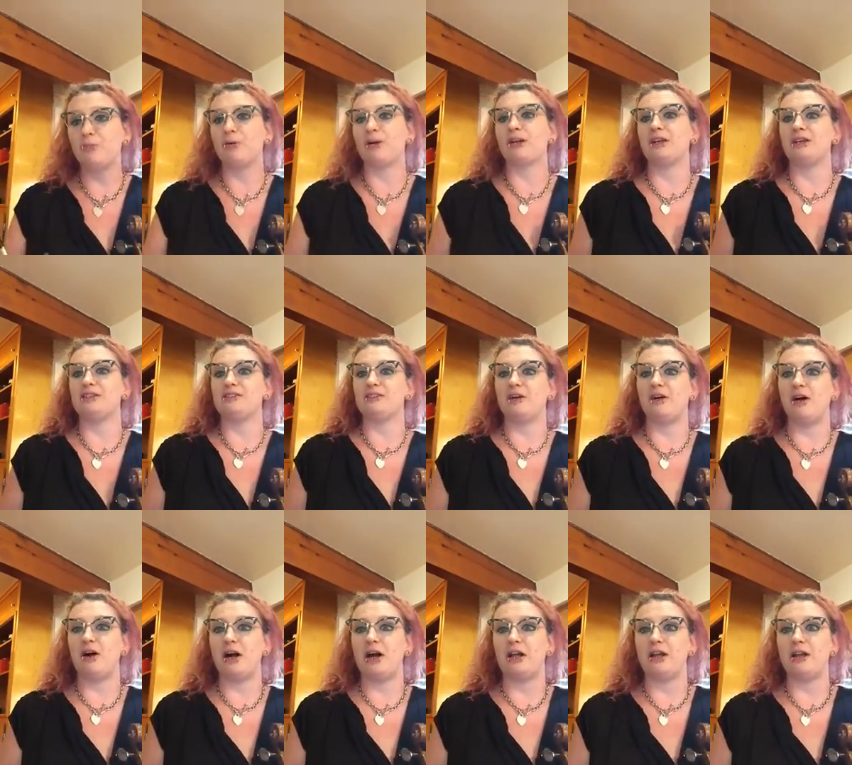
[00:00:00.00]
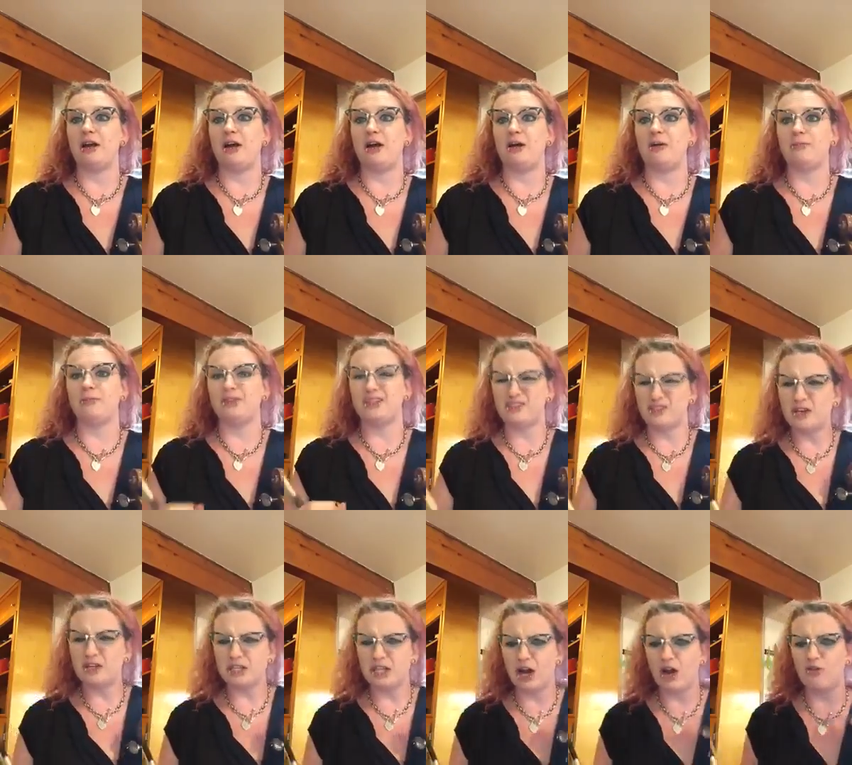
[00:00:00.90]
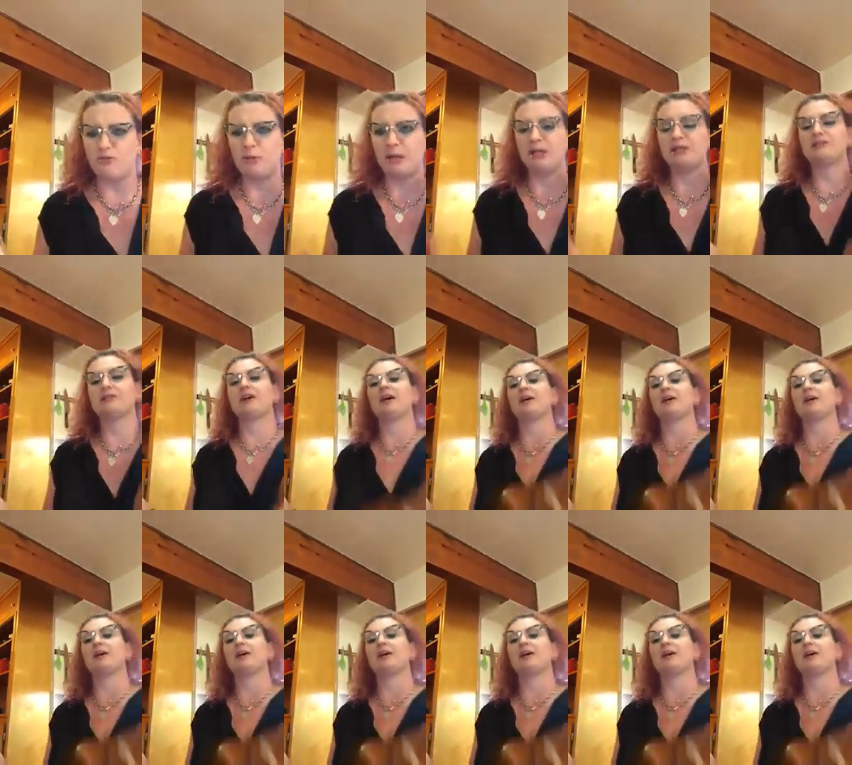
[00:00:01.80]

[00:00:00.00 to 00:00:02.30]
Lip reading: but it's on the offbeat. It's kind